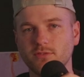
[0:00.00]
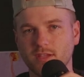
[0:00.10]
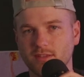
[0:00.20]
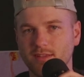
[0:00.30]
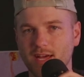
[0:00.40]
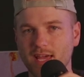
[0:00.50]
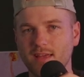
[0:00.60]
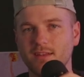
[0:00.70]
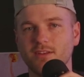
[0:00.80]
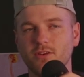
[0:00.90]
the
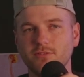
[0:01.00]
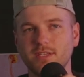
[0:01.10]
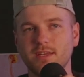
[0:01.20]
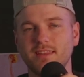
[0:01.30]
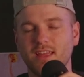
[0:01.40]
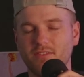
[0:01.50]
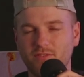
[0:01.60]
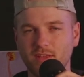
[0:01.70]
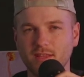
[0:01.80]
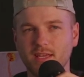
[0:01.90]
client knows it and they
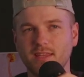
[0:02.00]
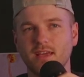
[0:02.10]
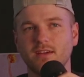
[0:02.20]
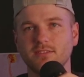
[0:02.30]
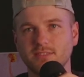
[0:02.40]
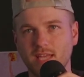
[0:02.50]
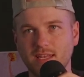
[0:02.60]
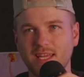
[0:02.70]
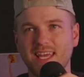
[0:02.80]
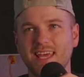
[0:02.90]
feel it and they
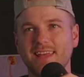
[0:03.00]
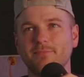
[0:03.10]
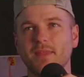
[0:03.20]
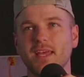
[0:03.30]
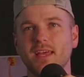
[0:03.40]
understand it, and